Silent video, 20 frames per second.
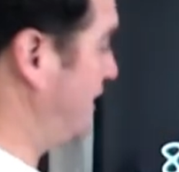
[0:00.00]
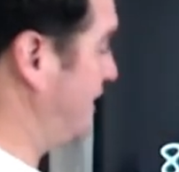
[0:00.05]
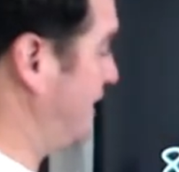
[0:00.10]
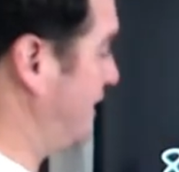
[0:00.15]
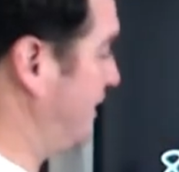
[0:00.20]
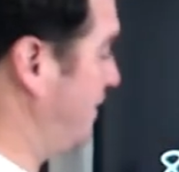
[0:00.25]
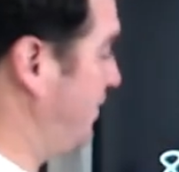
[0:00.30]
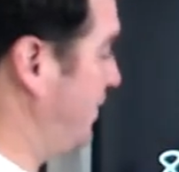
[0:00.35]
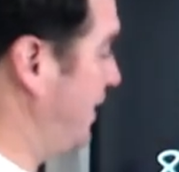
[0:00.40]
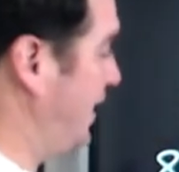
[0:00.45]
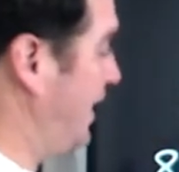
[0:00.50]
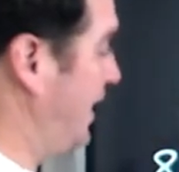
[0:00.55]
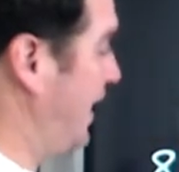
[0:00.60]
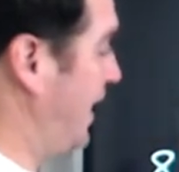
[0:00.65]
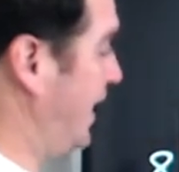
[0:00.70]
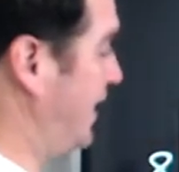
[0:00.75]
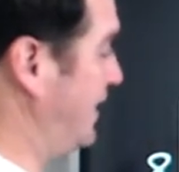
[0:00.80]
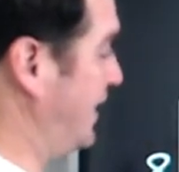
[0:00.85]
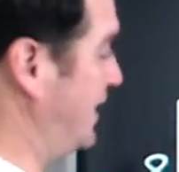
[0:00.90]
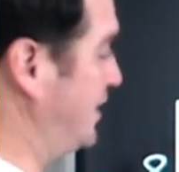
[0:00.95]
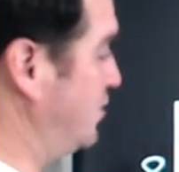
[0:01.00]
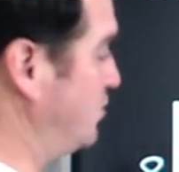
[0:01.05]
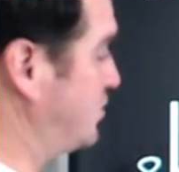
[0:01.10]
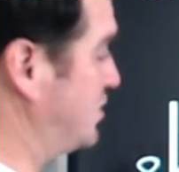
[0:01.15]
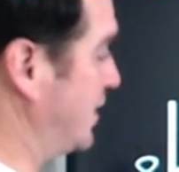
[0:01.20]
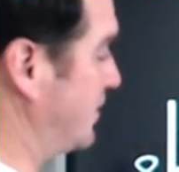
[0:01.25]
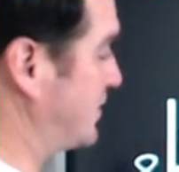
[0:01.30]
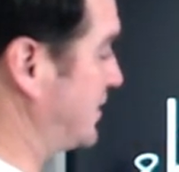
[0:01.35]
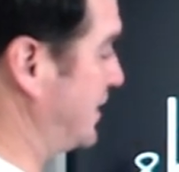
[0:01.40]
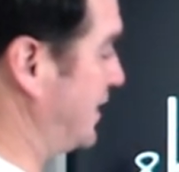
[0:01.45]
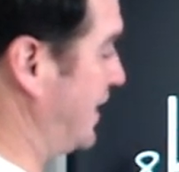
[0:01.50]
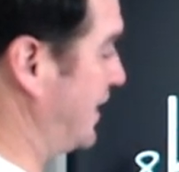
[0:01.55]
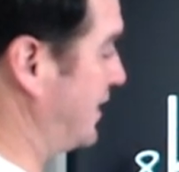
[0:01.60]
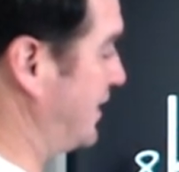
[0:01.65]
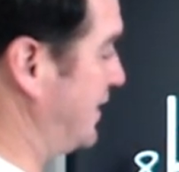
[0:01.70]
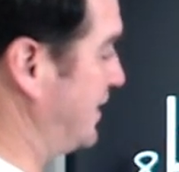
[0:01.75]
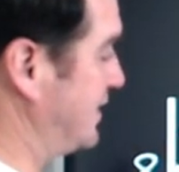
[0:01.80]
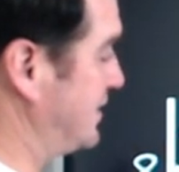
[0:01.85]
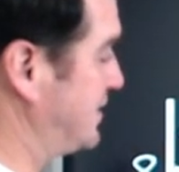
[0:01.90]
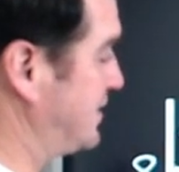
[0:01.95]
breathing and they do something
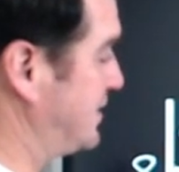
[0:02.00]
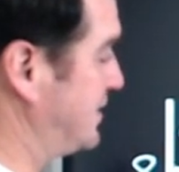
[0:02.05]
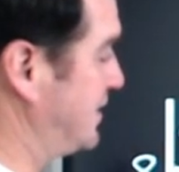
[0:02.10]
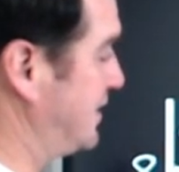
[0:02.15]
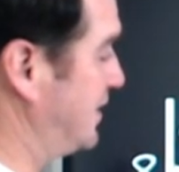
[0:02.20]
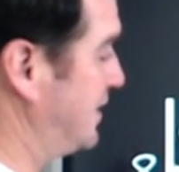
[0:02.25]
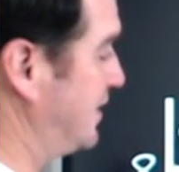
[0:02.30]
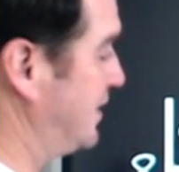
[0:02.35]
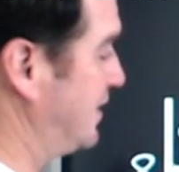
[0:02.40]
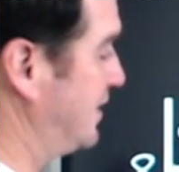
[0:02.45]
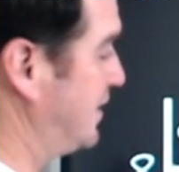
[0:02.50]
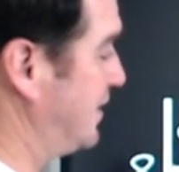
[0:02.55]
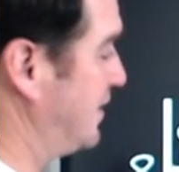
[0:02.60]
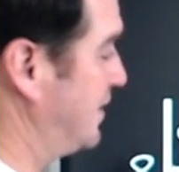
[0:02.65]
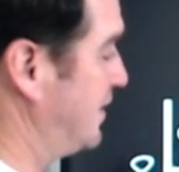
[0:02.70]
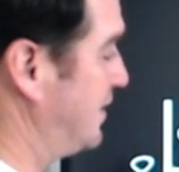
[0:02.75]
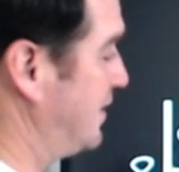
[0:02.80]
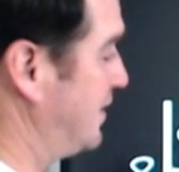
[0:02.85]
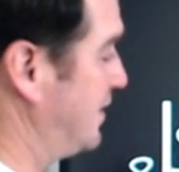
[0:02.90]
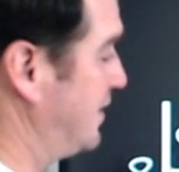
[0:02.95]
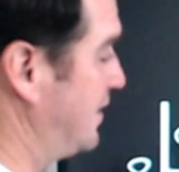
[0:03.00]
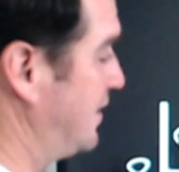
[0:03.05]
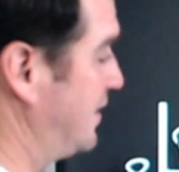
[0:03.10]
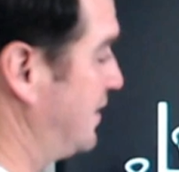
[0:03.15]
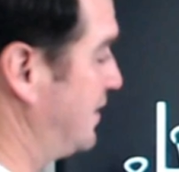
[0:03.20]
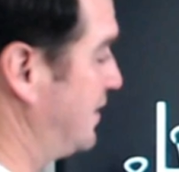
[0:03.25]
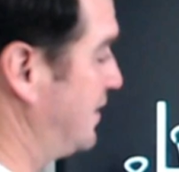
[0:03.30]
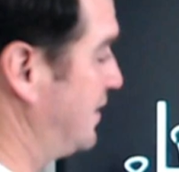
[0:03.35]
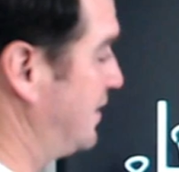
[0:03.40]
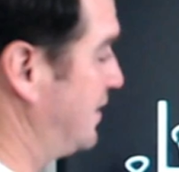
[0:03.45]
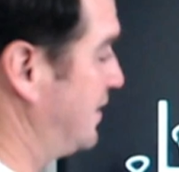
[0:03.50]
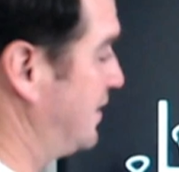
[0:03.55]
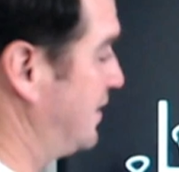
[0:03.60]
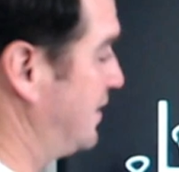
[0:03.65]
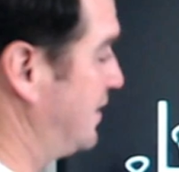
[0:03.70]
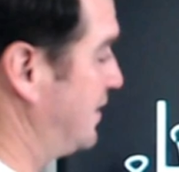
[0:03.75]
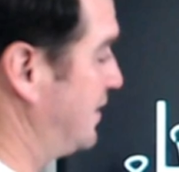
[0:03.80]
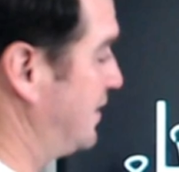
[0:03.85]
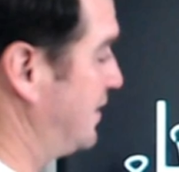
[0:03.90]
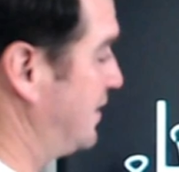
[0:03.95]
like this.
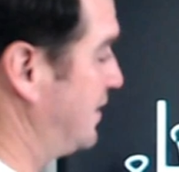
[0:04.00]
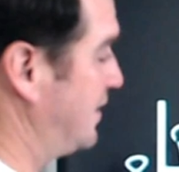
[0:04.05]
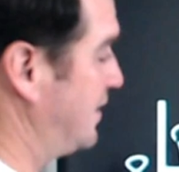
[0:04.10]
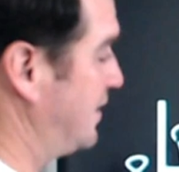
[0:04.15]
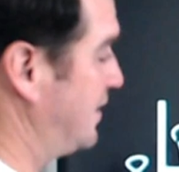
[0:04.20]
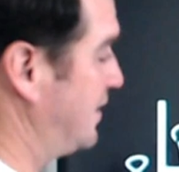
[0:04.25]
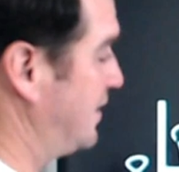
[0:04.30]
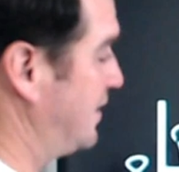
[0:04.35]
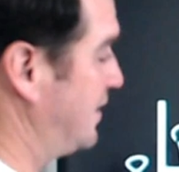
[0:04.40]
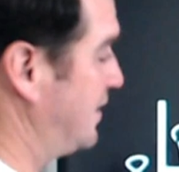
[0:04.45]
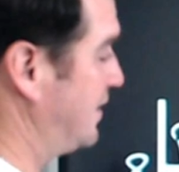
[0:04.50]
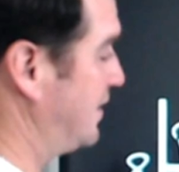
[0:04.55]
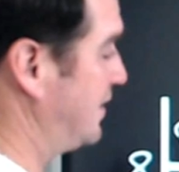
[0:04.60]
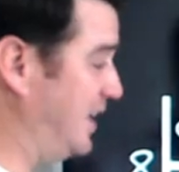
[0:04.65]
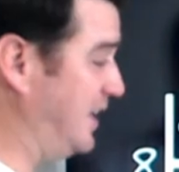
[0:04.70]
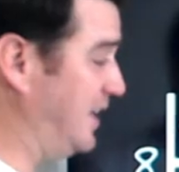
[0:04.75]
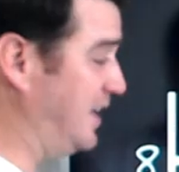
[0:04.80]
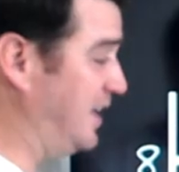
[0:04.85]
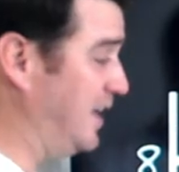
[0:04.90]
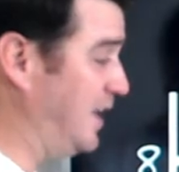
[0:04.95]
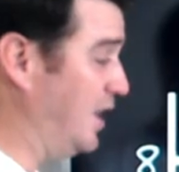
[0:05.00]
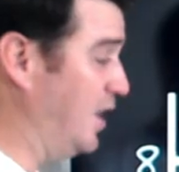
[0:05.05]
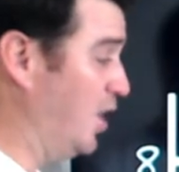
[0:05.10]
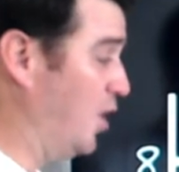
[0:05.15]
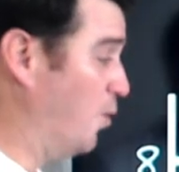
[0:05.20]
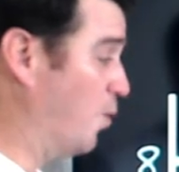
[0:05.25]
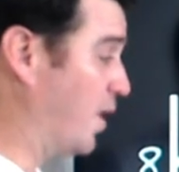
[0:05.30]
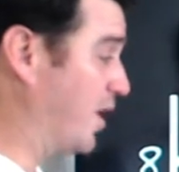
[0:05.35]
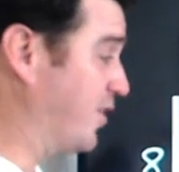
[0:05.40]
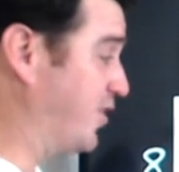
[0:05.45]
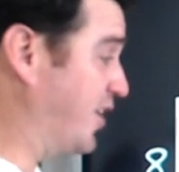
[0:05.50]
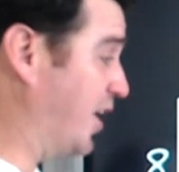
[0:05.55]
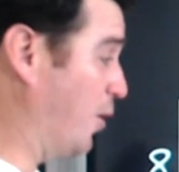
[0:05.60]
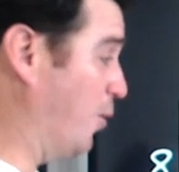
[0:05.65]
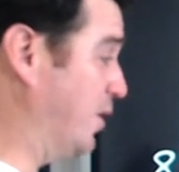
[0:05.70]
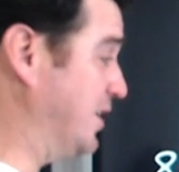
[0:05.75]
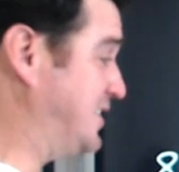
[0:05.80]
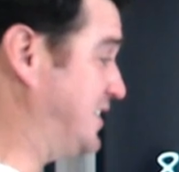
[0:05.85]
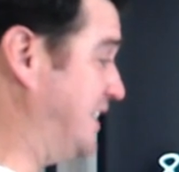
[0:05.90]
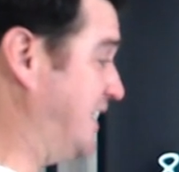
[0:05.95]
Well, here you see where
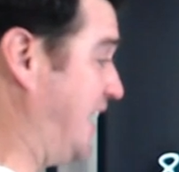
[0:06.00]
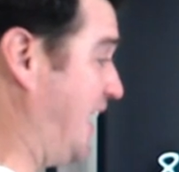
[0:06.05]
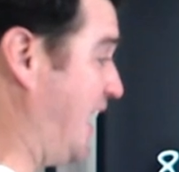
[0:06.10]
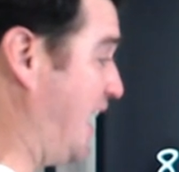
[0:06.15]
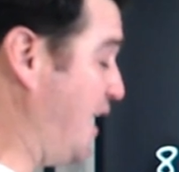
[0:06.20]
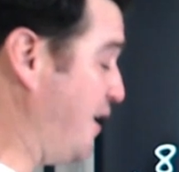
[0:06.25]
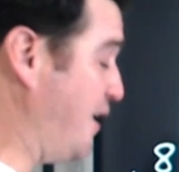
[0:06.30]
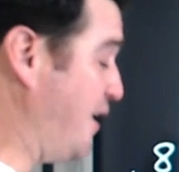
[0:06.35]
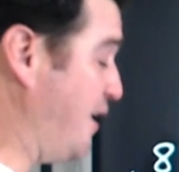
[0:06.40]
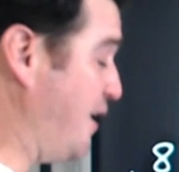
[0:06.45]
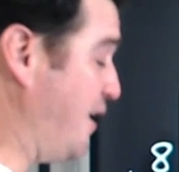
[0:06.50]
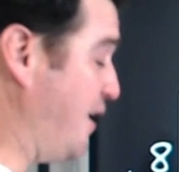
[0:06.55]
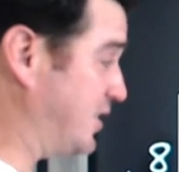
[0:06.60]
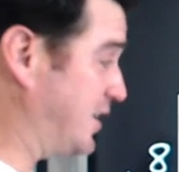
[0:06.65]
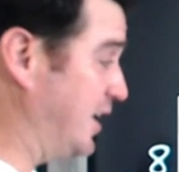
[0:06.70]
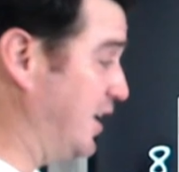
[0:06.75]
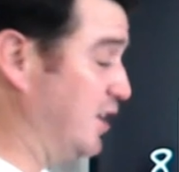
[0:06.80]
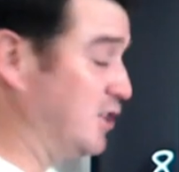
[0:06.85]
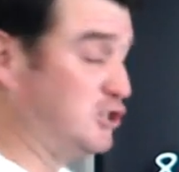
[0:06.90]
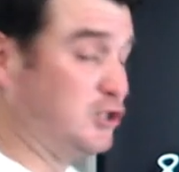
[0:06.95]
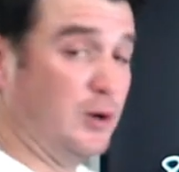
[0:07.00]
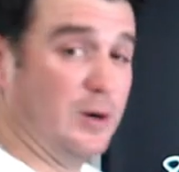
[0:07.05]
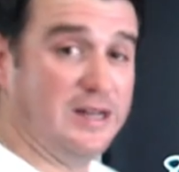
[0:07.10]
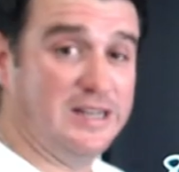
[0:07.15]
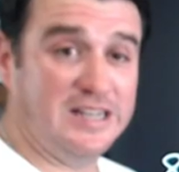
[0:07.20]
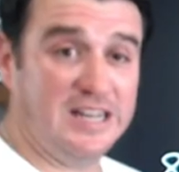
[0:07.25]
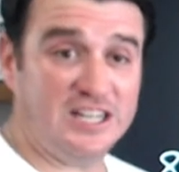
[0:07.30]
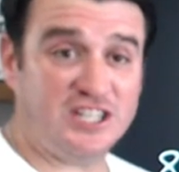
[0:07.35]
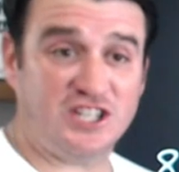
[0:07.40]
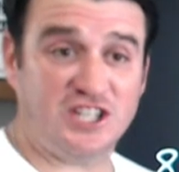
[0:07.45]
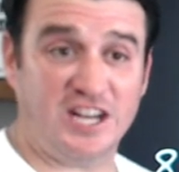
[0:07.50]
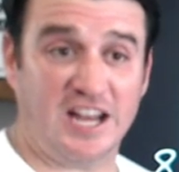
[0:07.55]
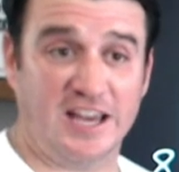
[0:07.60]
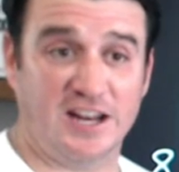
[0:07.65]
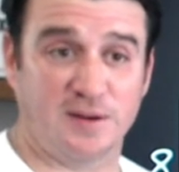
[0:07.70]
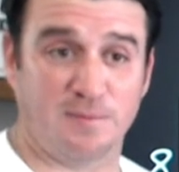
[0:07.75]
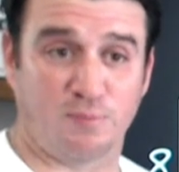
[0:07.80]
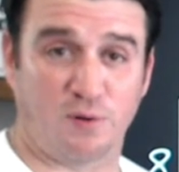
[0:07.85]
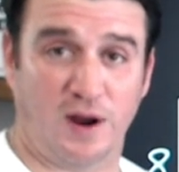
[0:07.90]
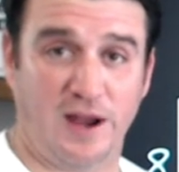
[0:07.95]
there was an effort to
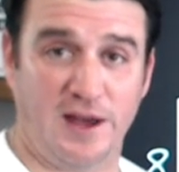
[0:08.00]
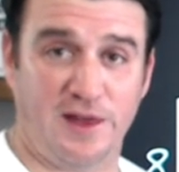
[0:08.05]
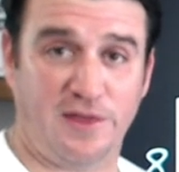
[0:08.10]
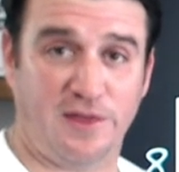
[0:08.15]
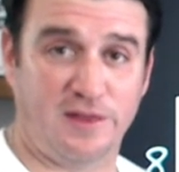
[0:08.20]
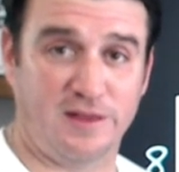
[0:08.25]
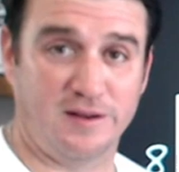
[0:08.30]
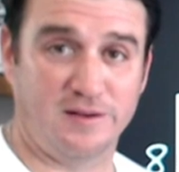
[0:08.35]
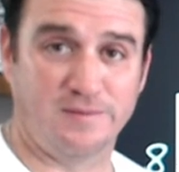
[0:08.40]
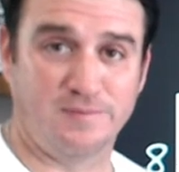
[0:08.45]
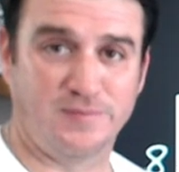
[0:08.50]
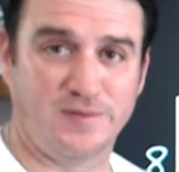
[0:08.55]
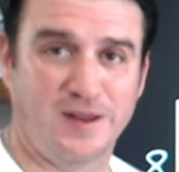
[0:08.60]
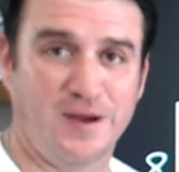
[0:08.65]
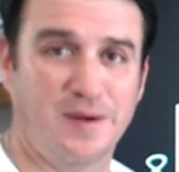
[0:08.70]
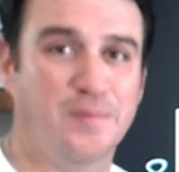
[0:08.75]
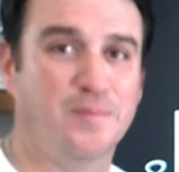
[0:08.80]
initiate a breath,